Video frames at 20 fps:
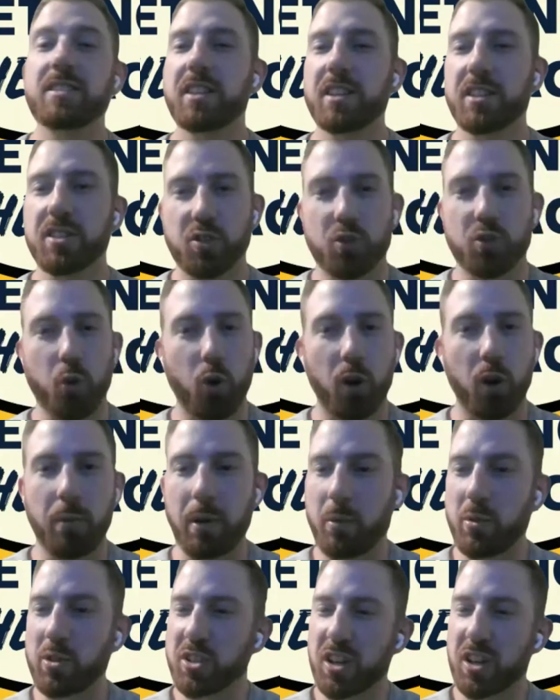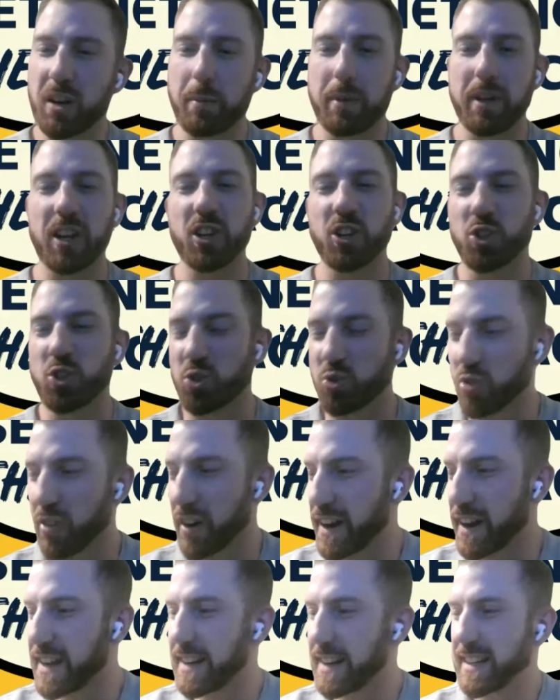season tournament was going to be a
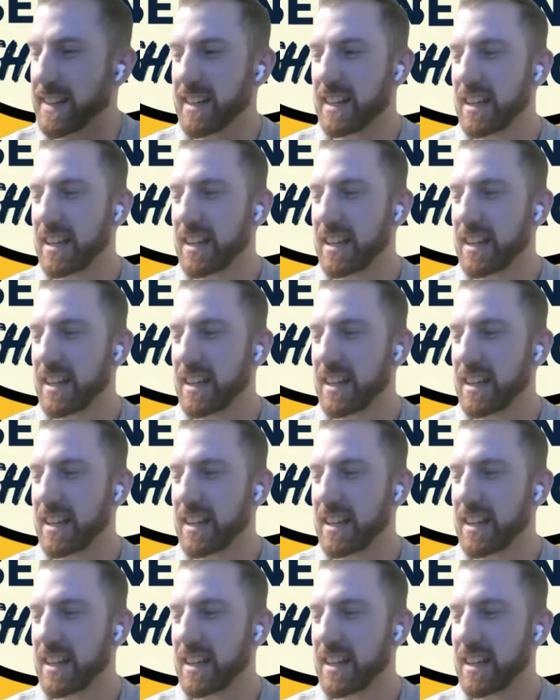great